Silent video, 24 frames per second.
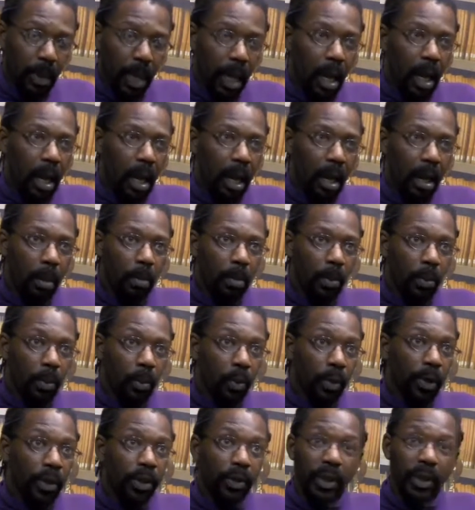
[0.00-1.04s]
um,
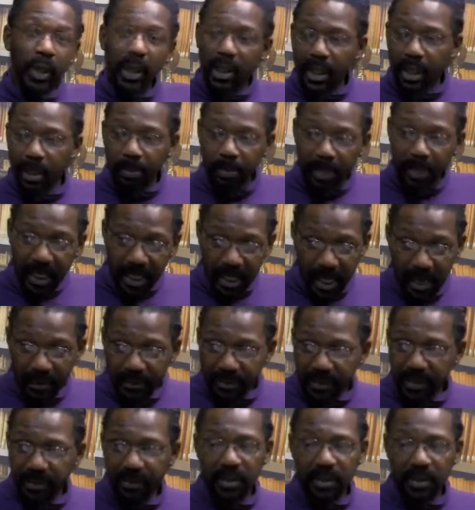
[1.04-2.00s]
where you could get PDFs of